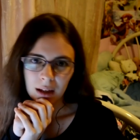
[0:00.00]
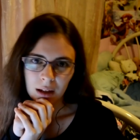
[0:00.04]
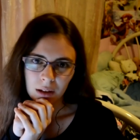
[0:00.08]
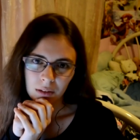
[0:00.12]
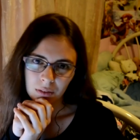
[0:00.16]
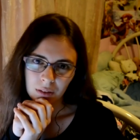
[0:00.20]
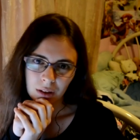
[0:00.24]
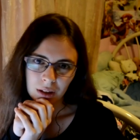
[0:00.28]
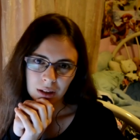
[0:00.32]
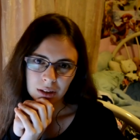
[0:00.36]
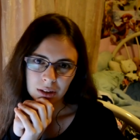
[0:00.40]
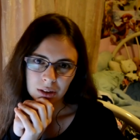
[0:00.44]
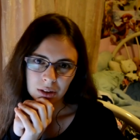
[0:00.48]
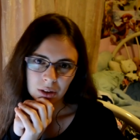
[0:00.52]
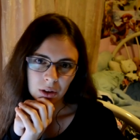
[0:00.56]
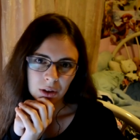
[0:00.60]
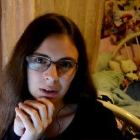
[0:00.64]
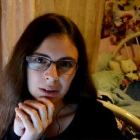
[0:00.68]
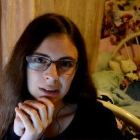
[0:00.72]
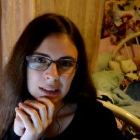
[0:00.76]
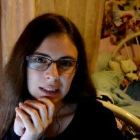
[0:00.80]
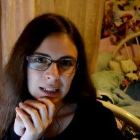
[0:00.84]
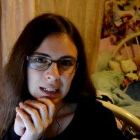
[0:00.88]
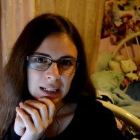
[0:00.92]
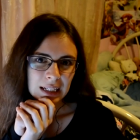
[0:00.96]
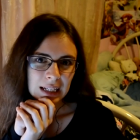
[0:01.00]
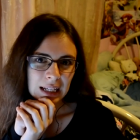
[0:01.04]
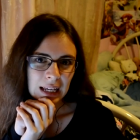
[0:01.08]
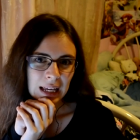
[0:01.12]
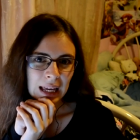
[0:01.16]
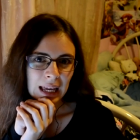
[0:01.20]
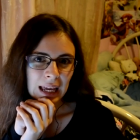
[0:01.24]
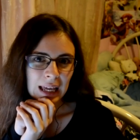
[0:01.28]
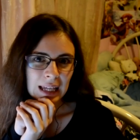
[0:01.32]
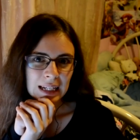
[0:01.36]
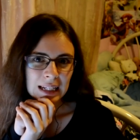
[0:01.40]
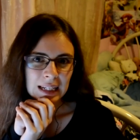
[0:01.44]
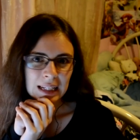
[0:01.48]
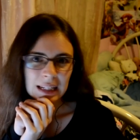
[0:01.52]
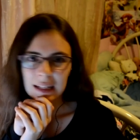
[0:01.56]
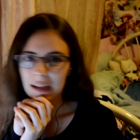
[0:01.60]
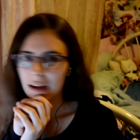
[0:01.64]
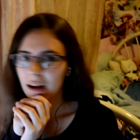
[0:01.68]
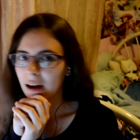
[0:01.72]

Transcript: If I don't get any,